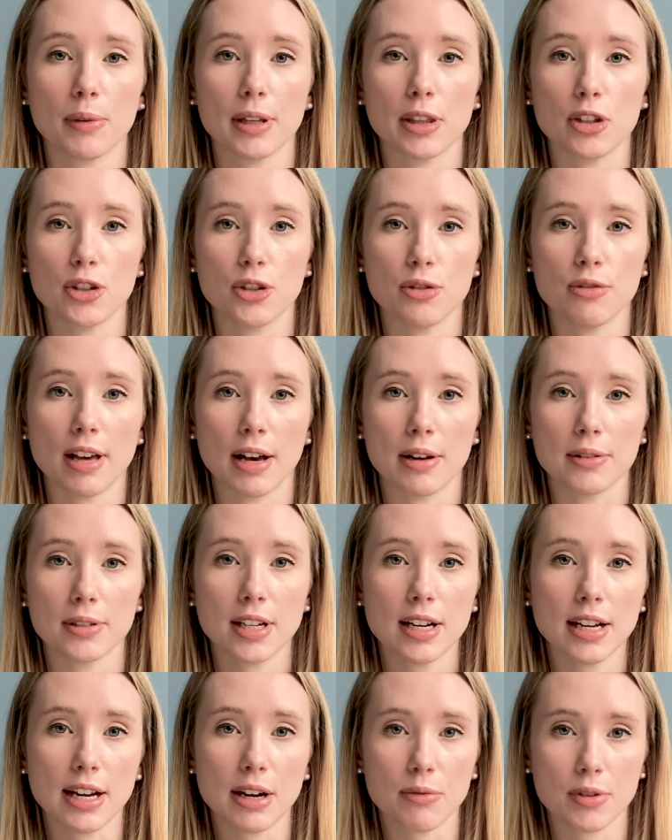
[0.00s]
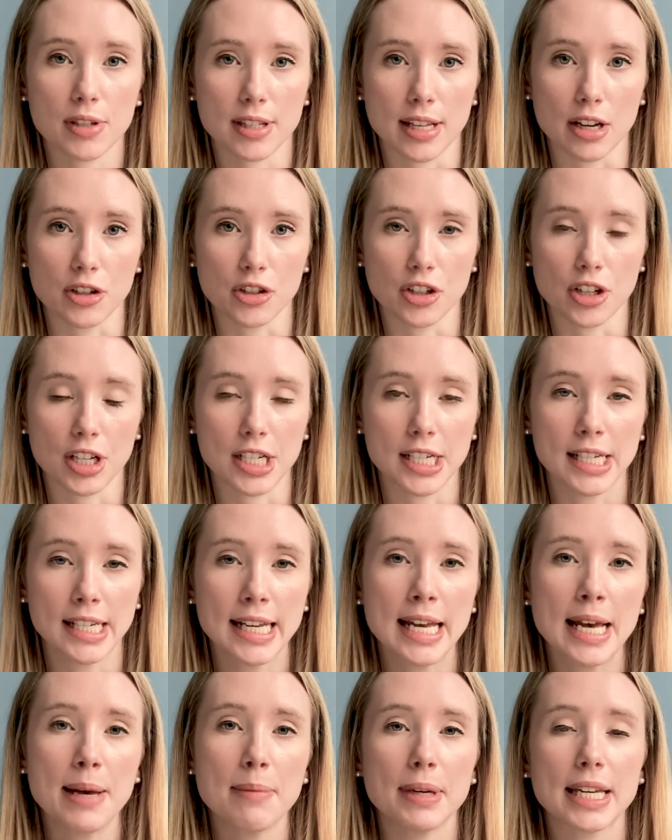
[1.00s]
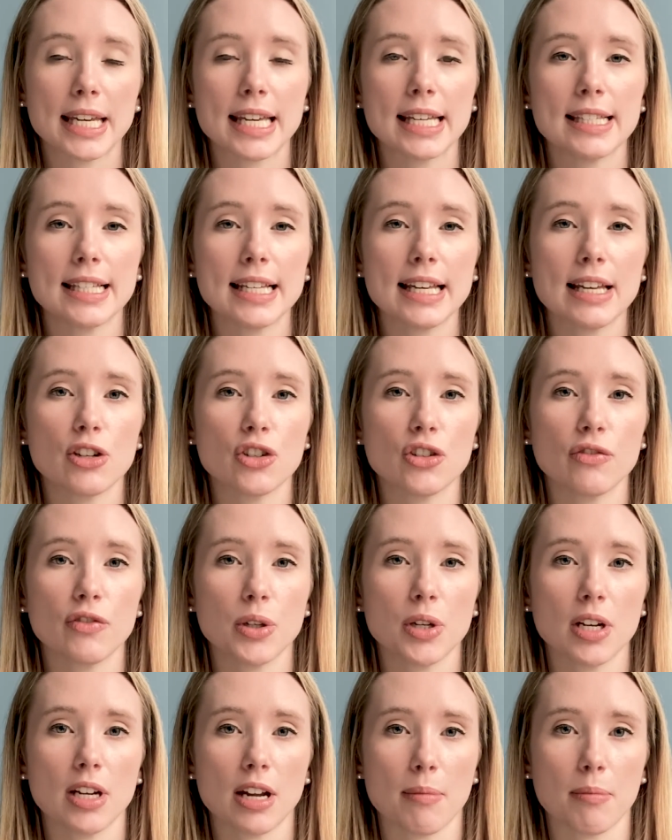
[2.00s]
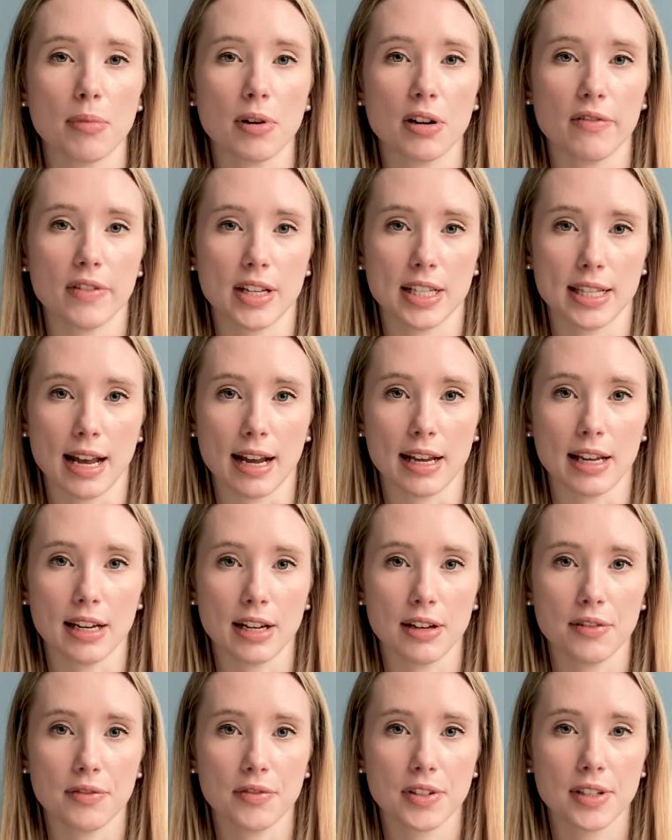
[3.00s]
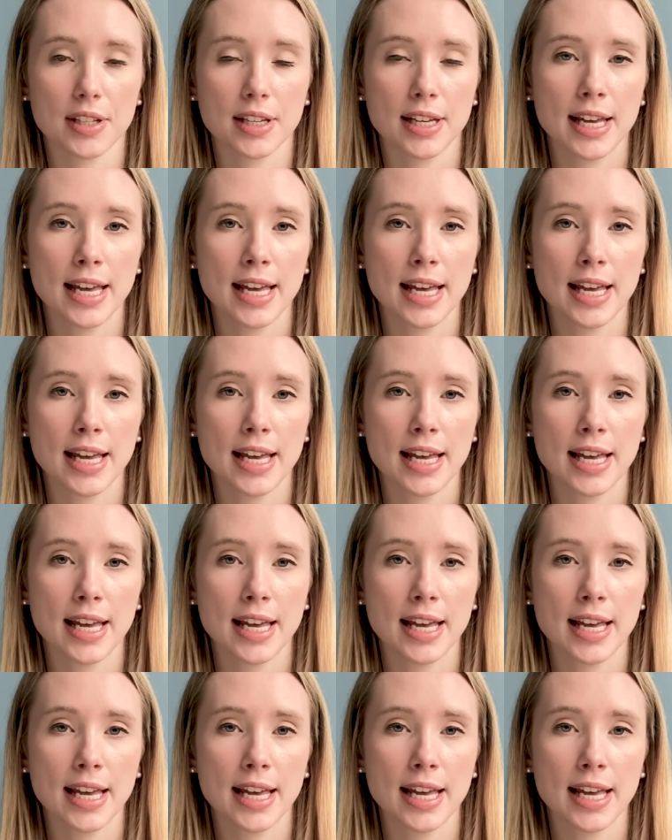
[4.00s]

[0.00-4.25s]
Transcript: the 2008 recession, McKinsey interviewed a number of executives,